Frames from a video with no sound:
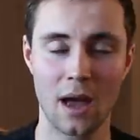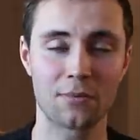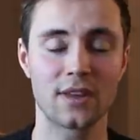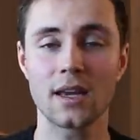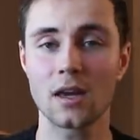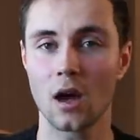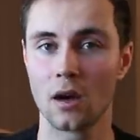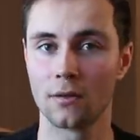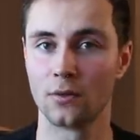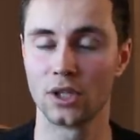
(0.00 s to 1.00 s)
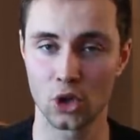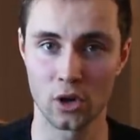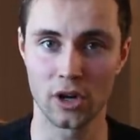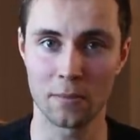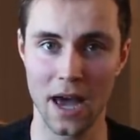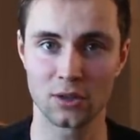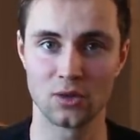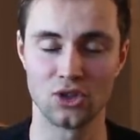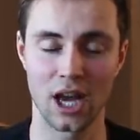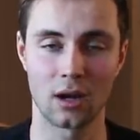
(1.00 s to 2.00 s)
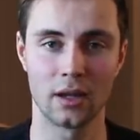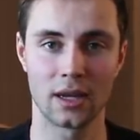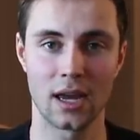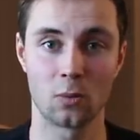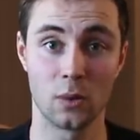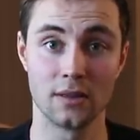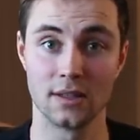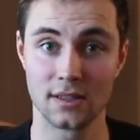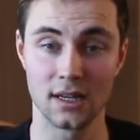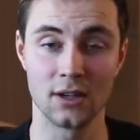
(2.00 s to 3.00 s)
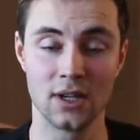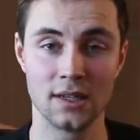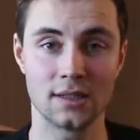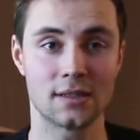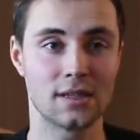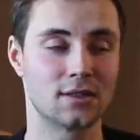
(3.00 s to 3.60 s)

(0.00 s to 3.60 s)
I'm thinking of returning back to the channel again with the series.